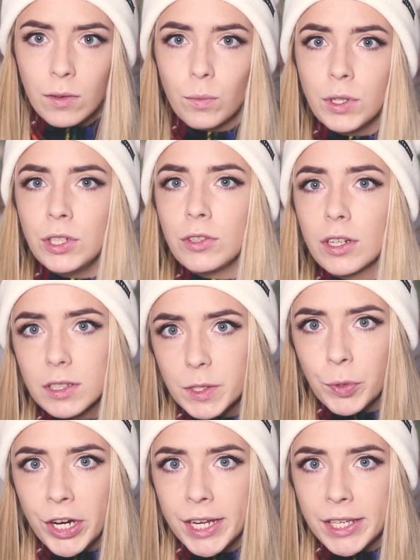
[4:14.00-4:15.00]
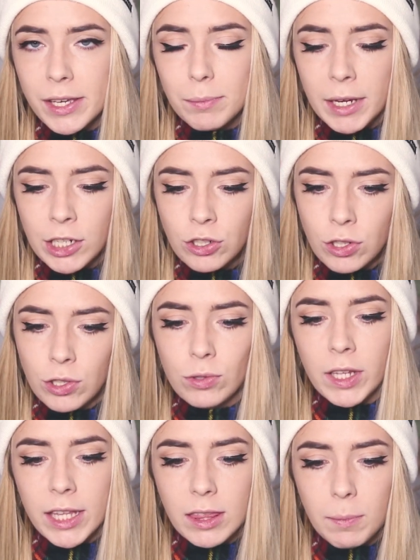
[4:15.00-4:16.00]
When you're done spraying it, make sure you
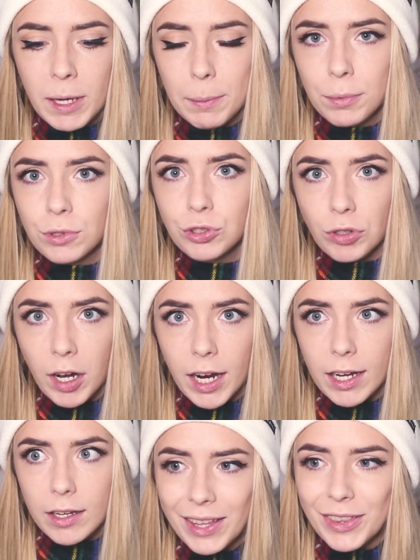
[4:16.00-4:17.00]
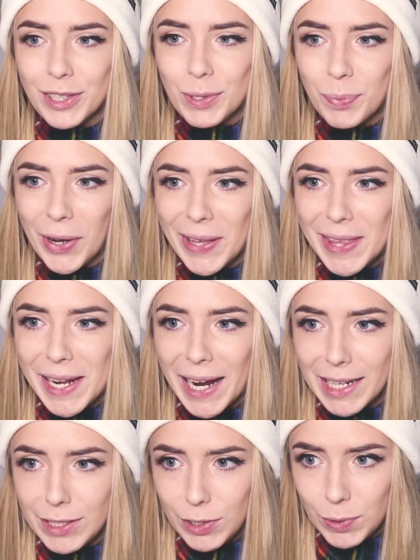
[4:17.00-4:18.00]
let the paper dry. The spray that
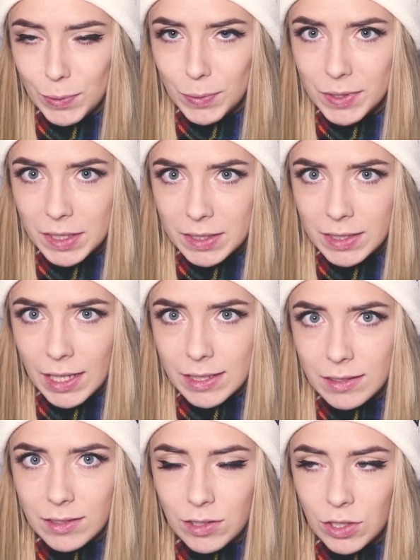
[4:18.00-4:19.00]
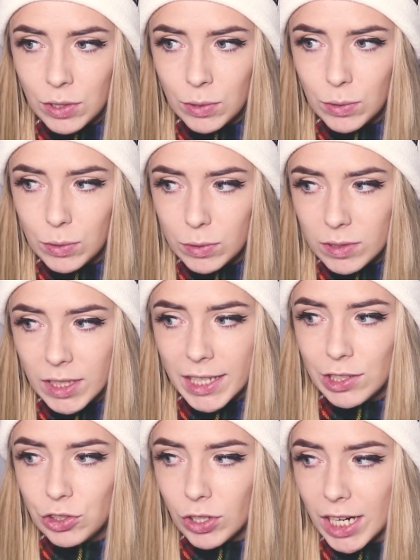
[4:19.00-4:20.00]
I use, it says to let
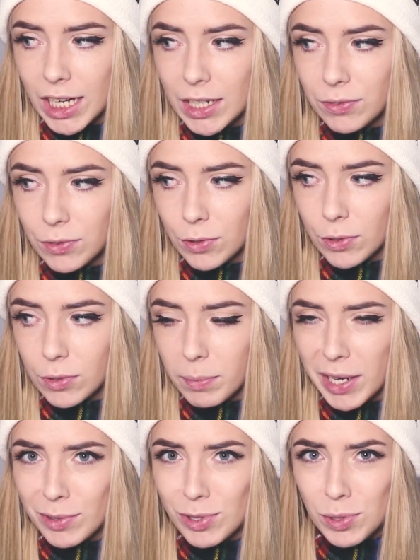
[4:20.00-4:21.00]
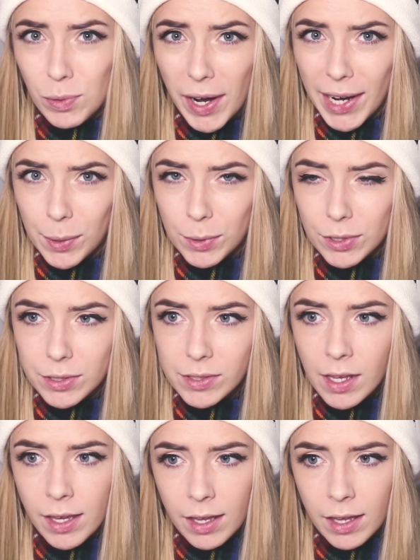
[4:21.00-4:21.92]
it dry for about 2 hours.